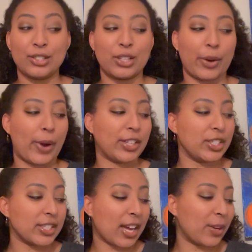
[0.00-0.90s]
So I
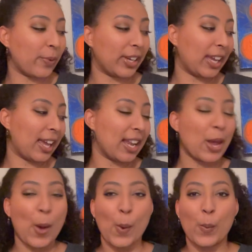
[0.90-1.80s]
just kind of want to get
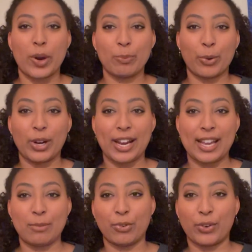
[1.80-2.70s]
one more
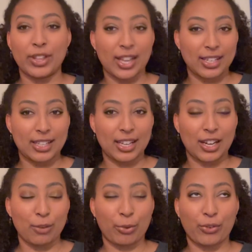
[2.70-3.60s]
in before the end of the
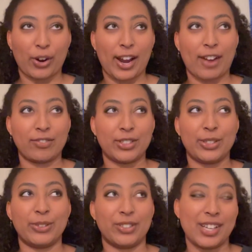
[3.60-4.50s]
year before I have
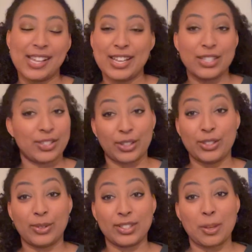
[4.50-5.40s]
to start
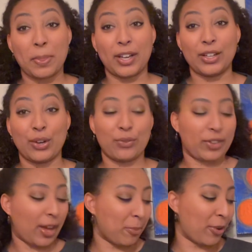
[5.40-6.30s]
doing something for
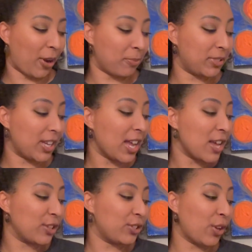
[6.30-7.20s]
that prompt.
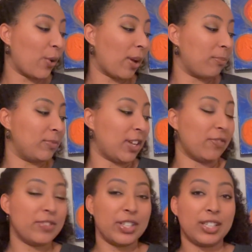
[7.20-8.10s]
So I'm
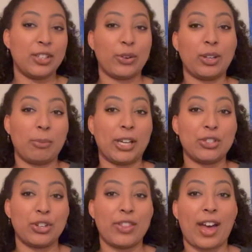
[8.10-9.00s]
definitely going to make
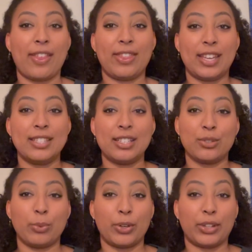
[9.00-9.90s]
sure that this is
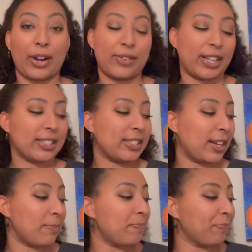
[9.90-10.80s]
rolled out next time.